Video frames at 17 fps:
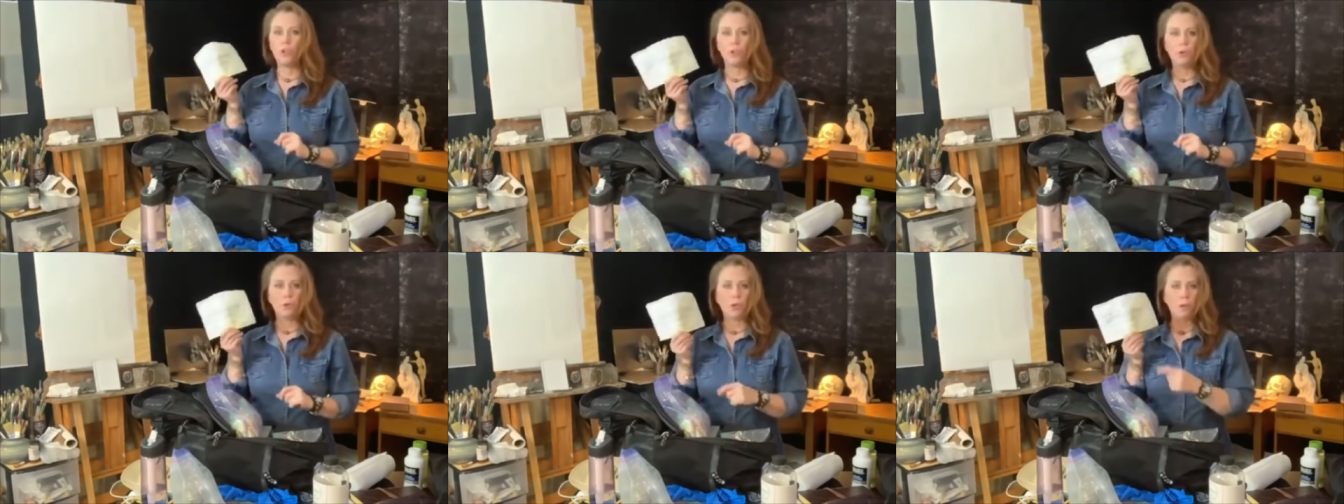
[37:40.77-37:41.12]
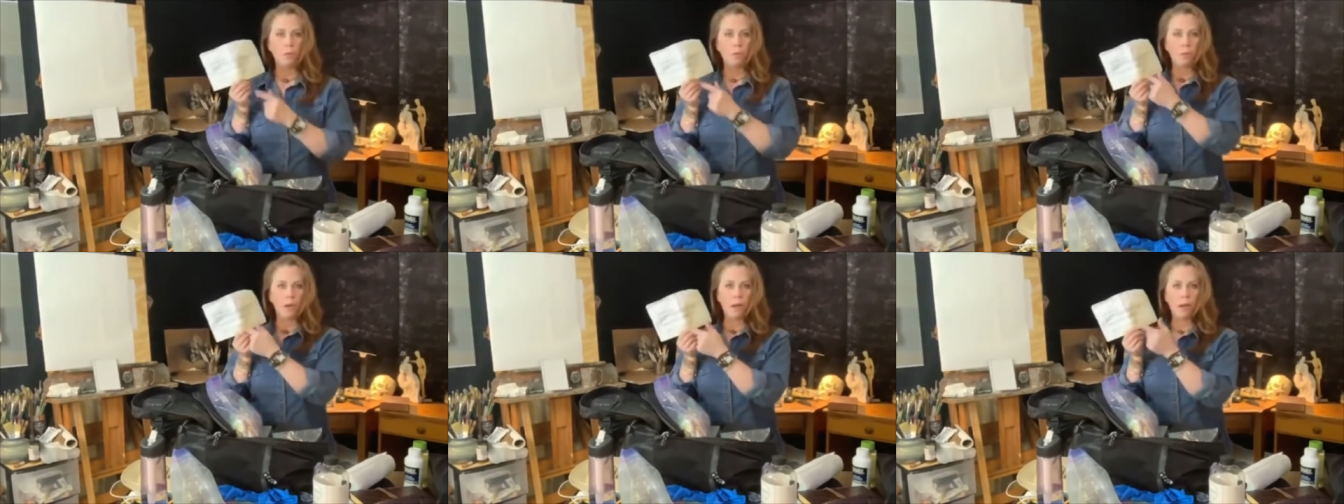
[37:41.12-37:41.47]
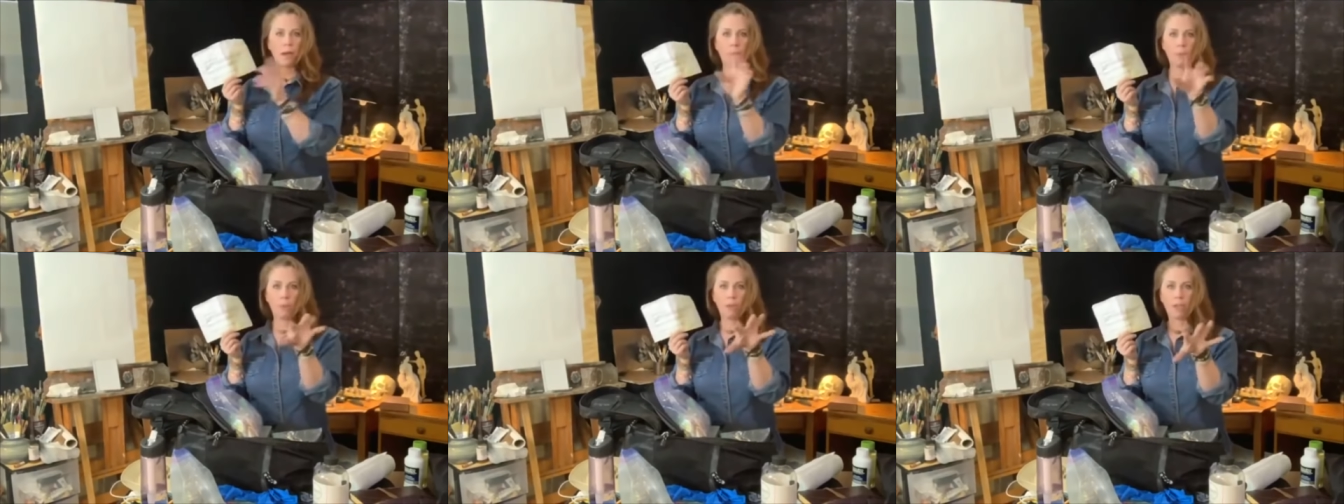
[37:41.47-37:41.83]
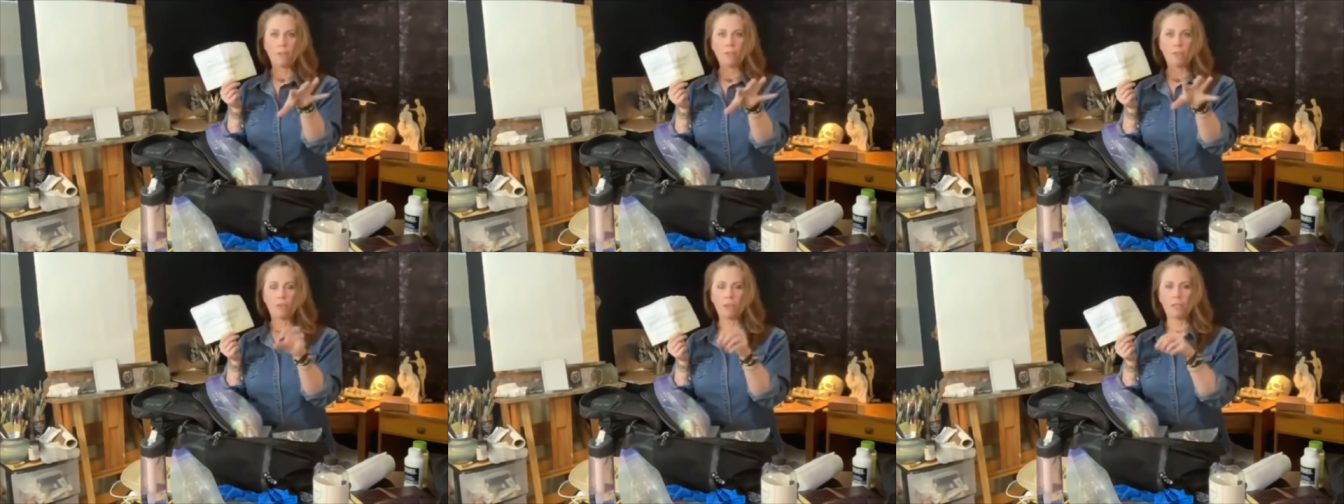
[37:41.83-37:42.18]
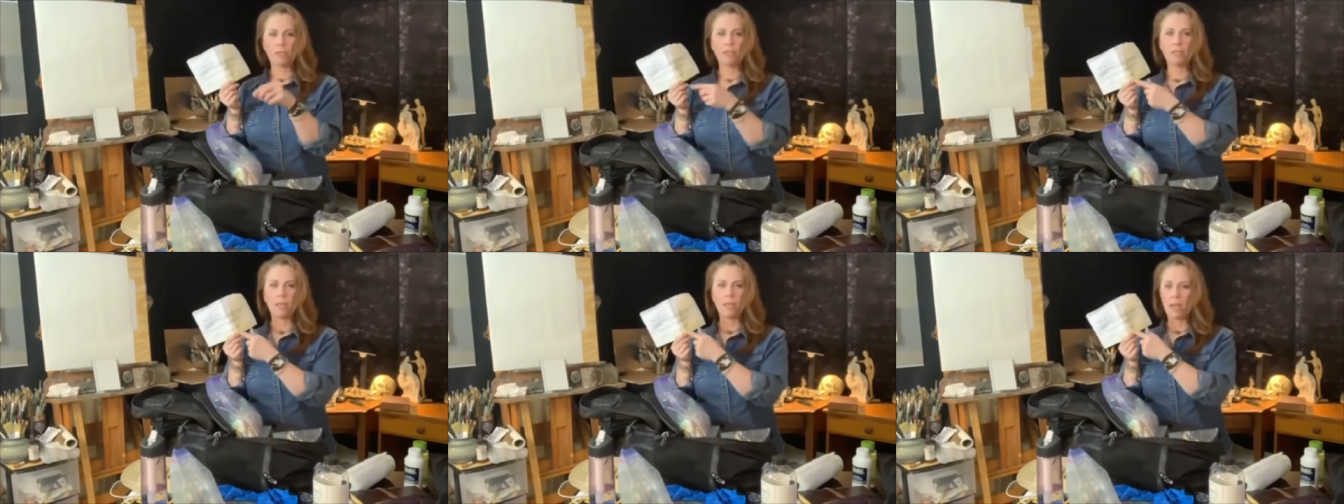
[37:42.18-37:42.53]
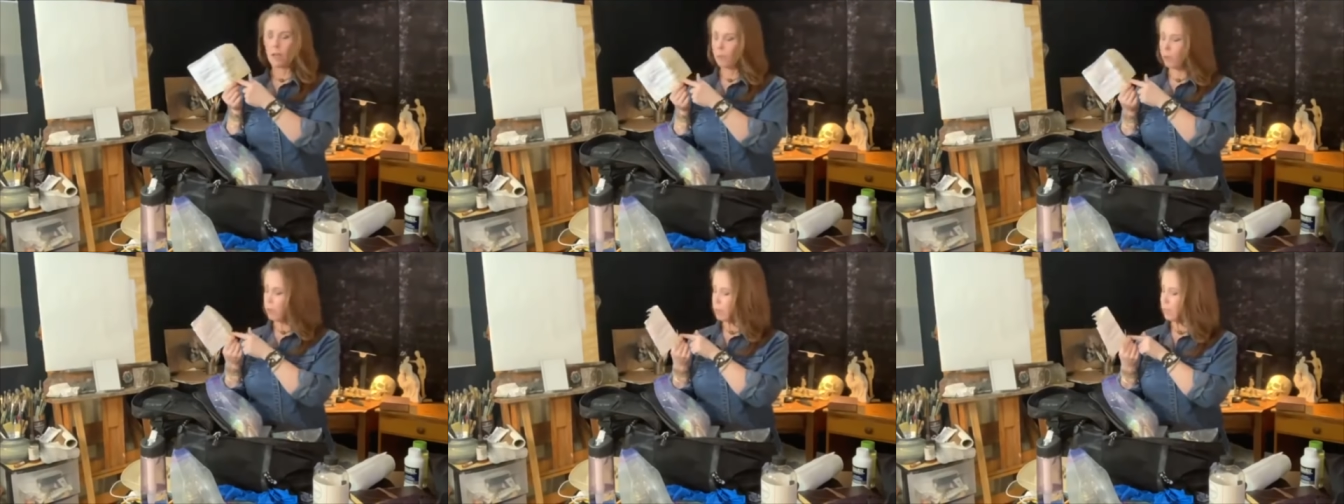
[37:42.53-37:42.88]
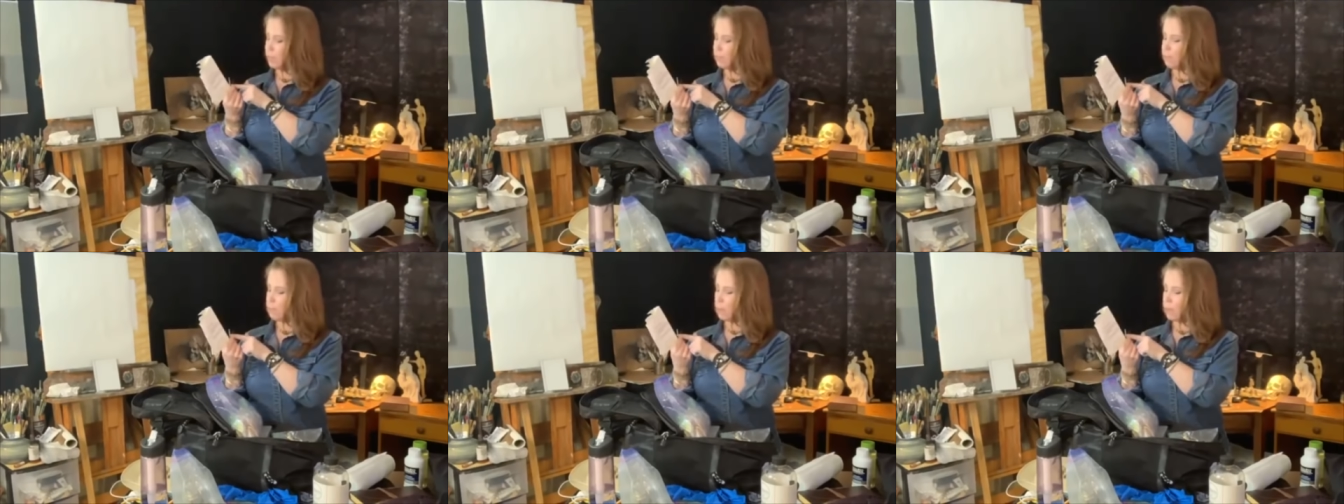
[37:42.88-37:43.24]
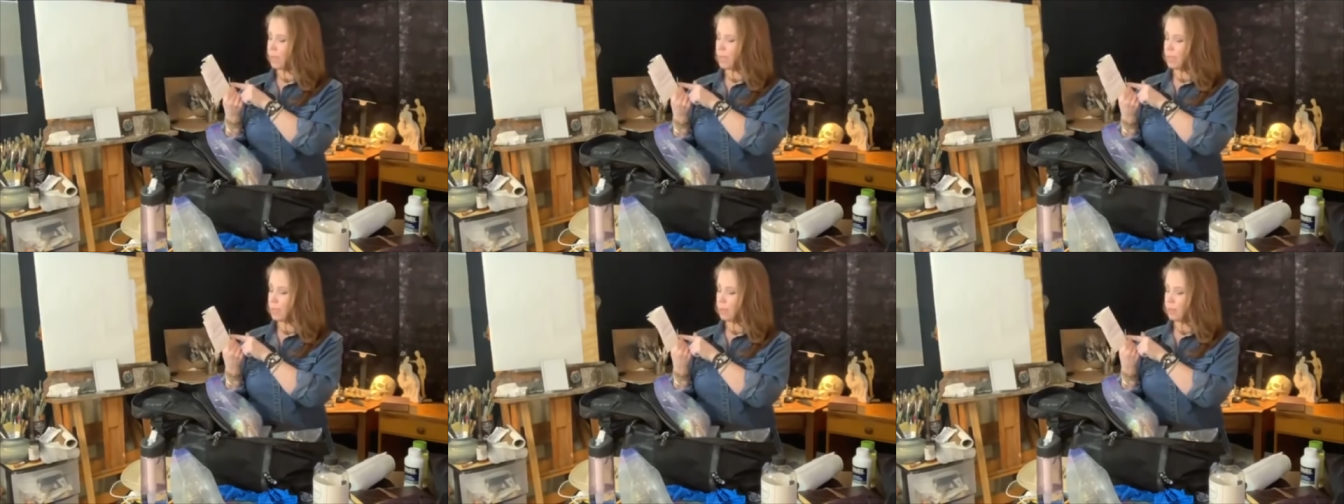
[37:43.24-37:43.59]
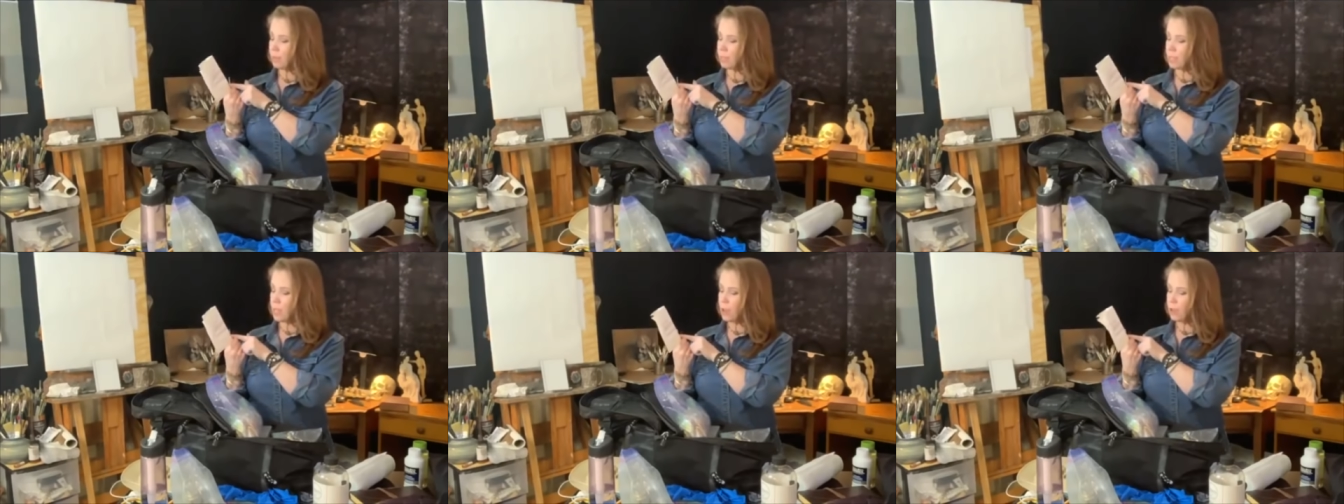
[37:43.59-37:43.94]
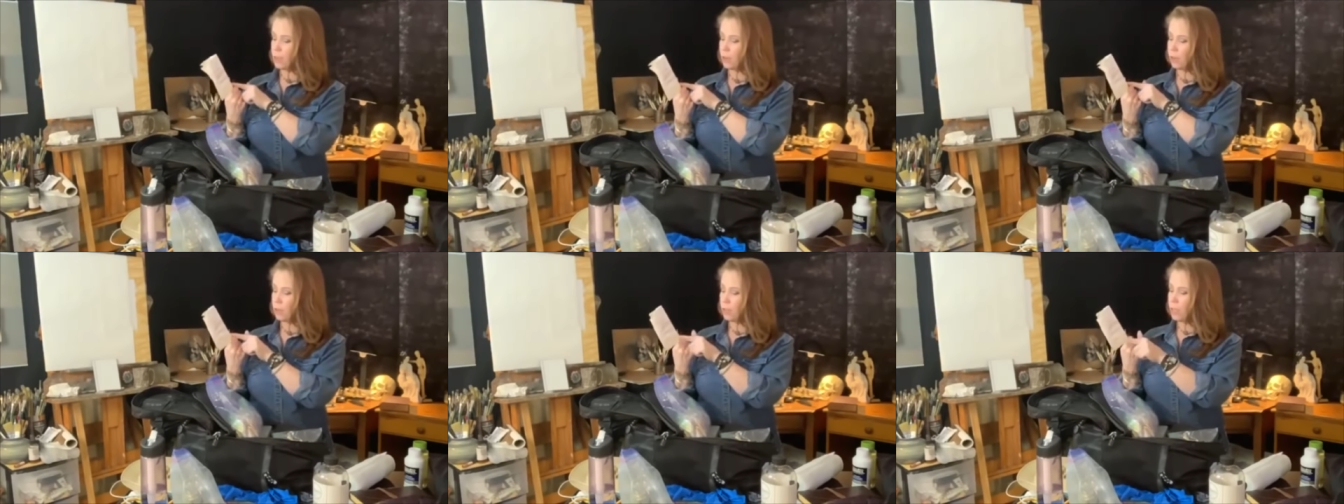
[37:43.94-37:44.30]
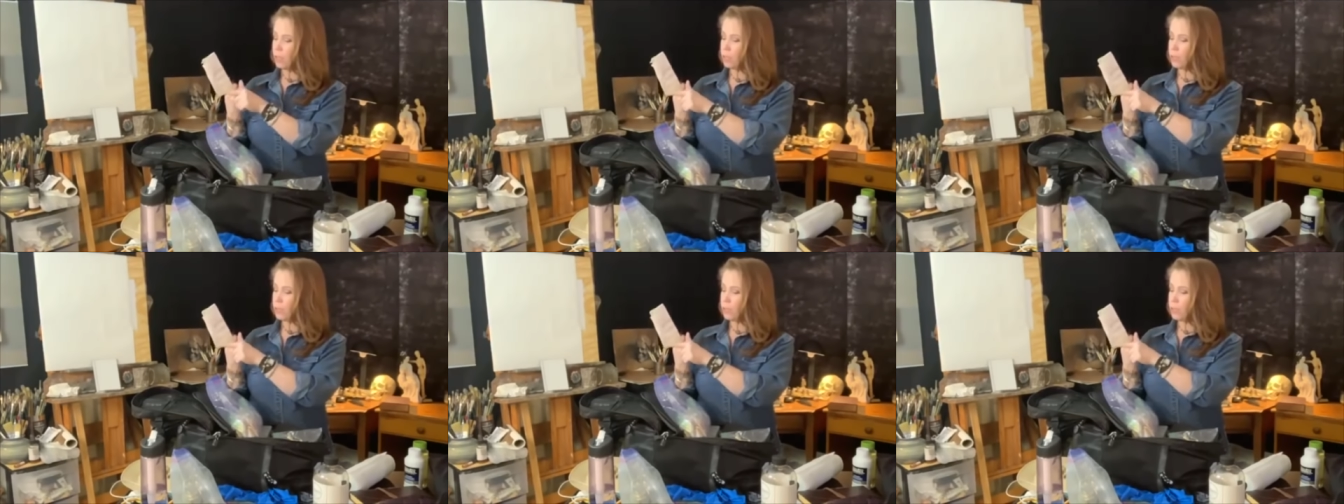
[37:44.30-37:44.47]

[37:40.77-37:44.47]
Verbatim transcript: You can, I will give you this and I will leave blank down here